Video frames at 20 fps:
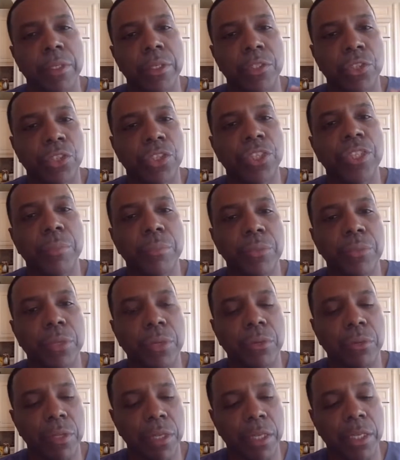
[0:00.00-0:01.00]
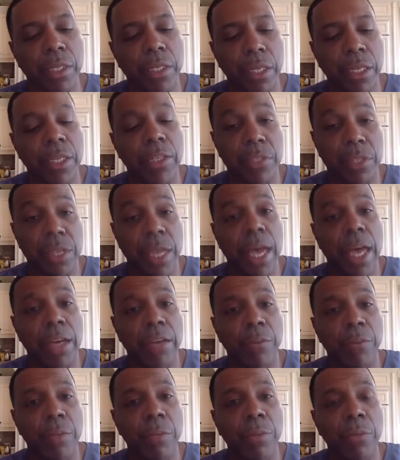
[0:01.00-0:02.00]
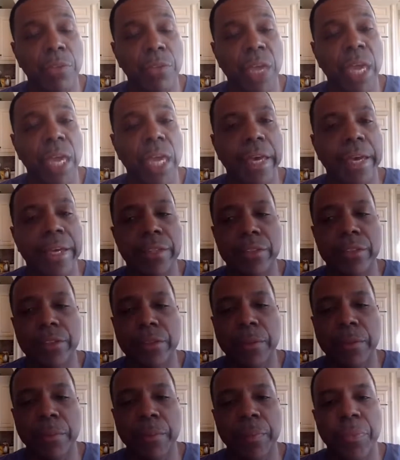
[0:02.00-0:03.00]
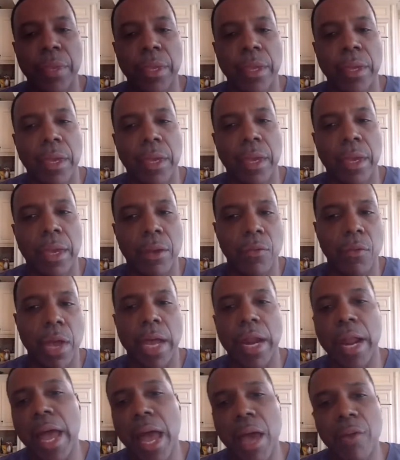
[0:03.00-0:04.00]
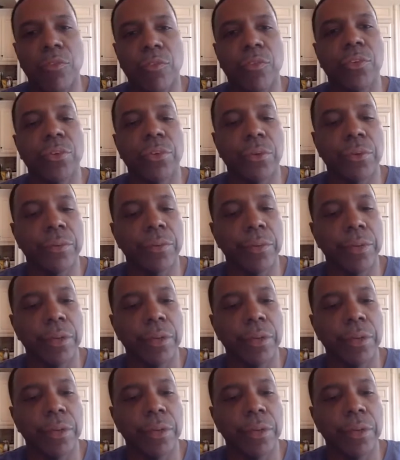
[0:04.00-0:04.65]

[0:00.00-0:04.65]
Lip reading: chips on the inside of people's hands. And right after,